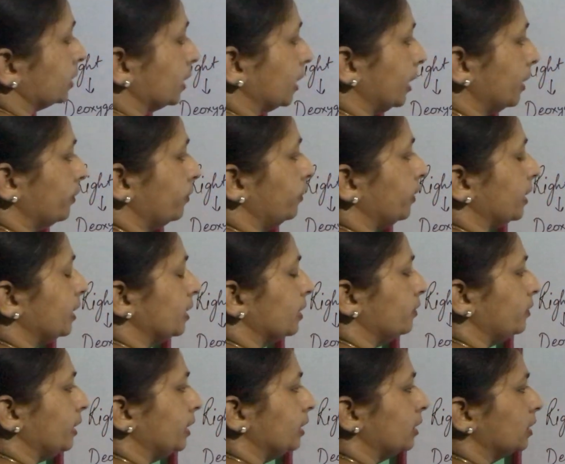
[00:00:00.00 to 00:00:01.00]
Inferior
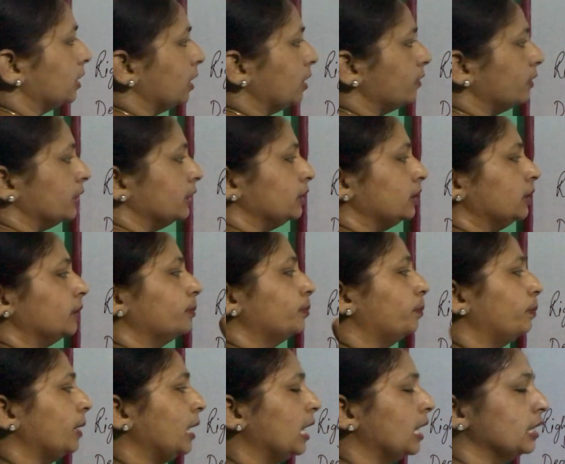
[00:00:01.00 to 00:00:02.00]
vena cava, the
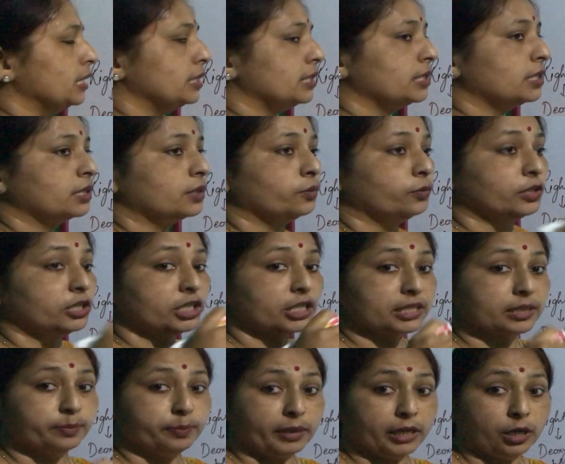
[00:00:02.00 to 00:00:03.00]
parts which
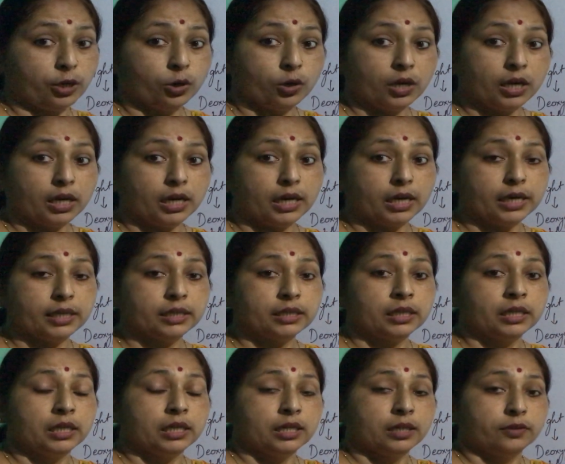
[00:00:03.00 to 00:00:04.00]
is below heart,
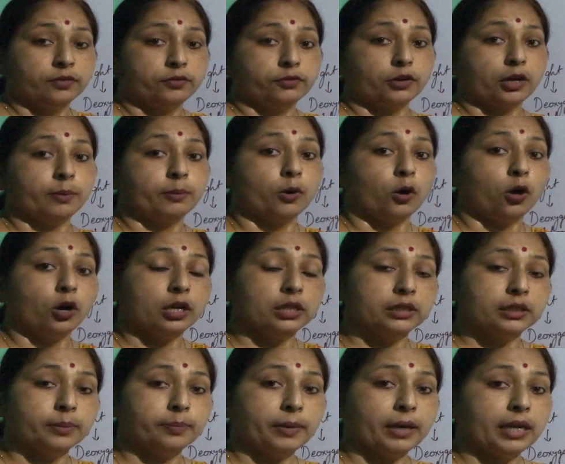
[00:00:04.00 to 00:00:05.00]
from all
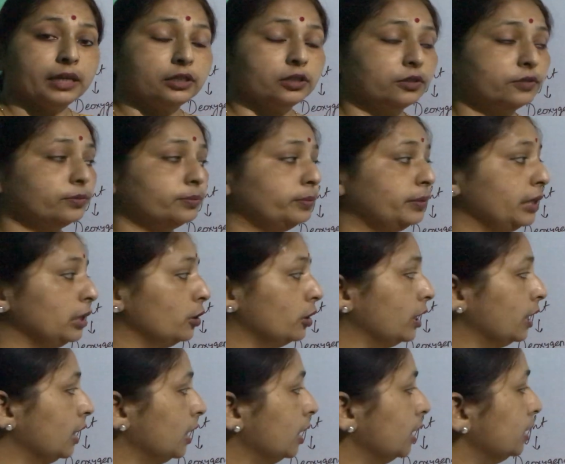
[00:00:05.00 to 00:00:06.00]
the part of below
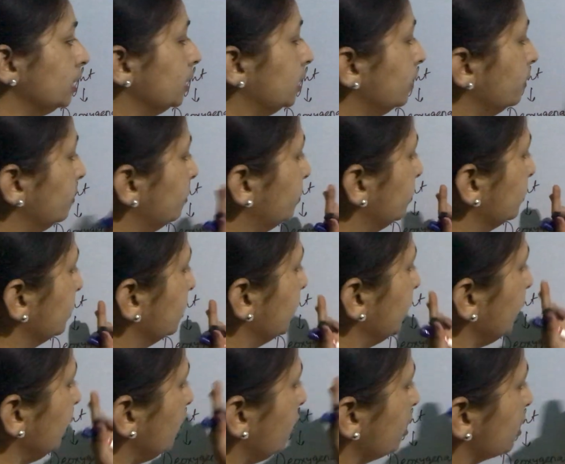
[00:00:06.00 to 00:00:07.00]
heart, the
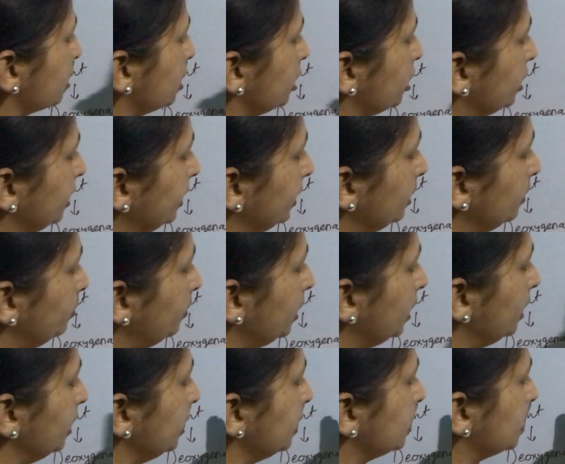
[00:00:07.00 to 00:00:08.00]
deoxygenated
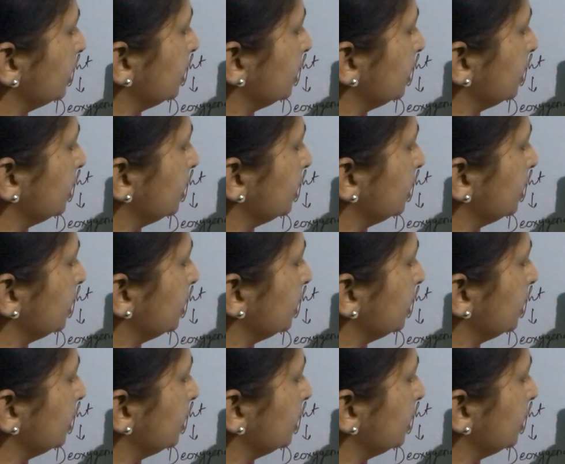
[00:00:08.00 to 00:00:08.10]
blood is